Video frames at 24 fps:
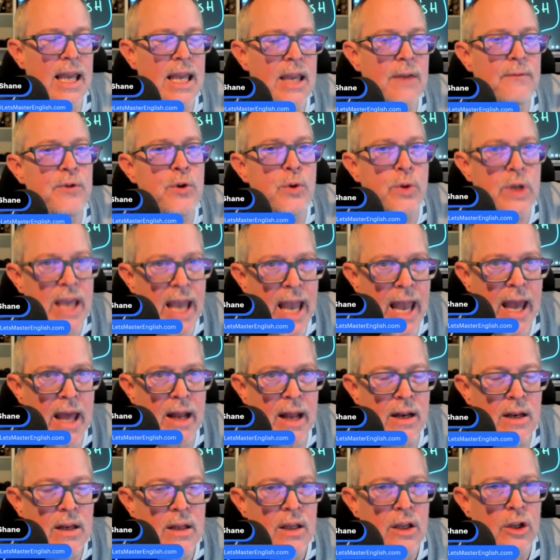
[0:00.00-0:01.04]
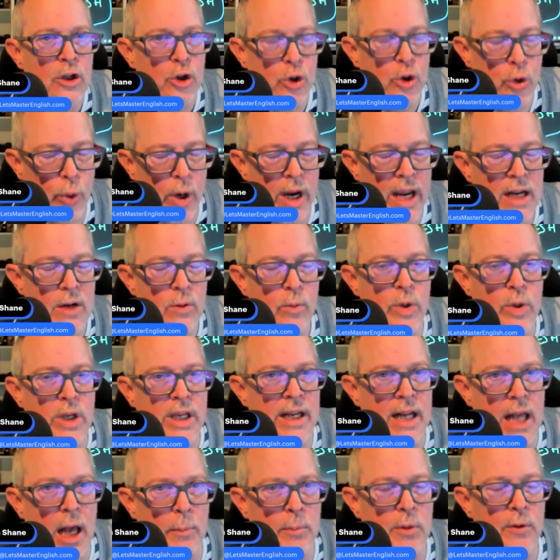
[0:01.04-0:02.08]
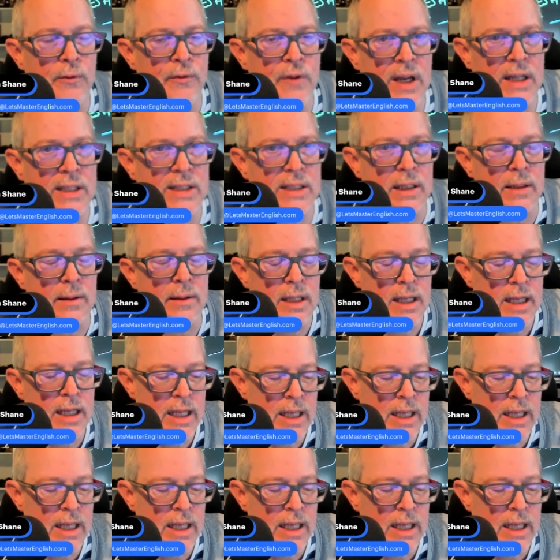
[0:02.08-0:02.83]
If you can, great, we can help you fix it.